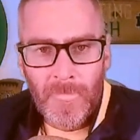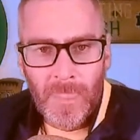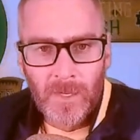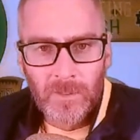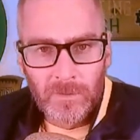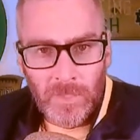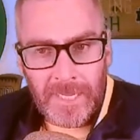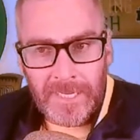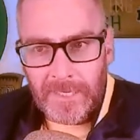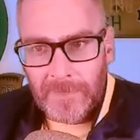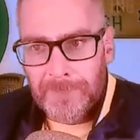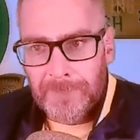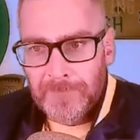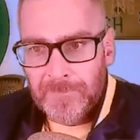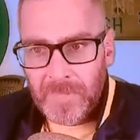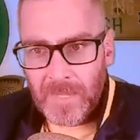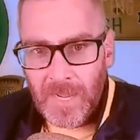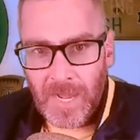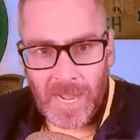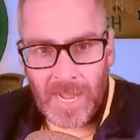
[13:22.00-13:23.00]
Like,
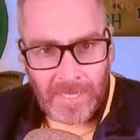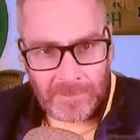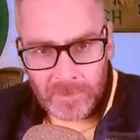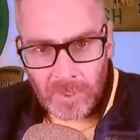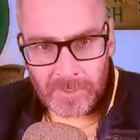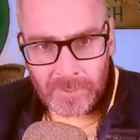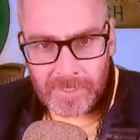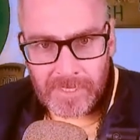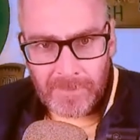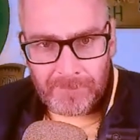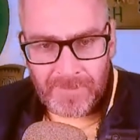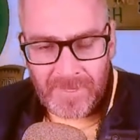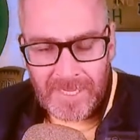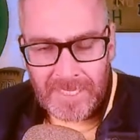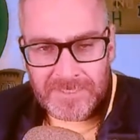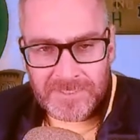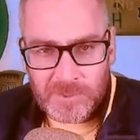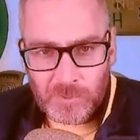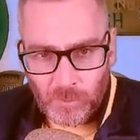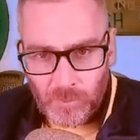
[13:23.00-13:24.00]
I look at
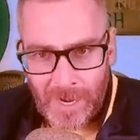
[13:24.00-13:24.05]
Pitt's